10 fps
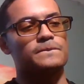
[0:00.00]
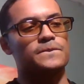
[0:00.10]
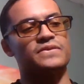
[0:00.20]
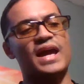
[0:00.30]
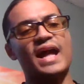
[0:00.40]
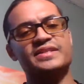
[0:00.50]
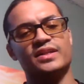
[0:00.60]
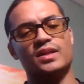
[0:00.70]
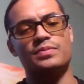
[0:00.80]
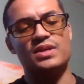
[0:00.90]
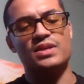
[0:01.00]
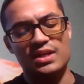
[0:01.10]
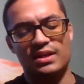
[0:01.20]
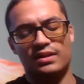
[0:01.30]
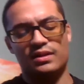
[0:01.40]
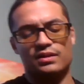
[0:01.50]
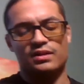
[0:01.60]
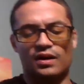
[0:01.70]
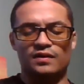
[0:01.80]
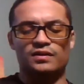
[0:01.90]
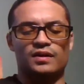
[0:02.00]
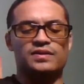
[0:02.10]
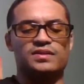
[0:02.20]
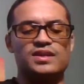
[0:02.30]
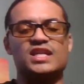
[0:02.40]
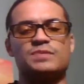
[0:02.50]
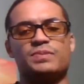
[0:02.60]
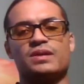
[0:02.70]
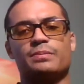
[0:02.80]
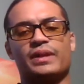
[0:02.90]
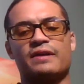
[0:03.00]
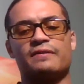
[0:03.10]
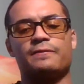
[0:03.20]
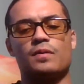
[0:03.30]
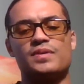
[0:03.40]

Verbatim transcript: that's going to be on the E S P N platform.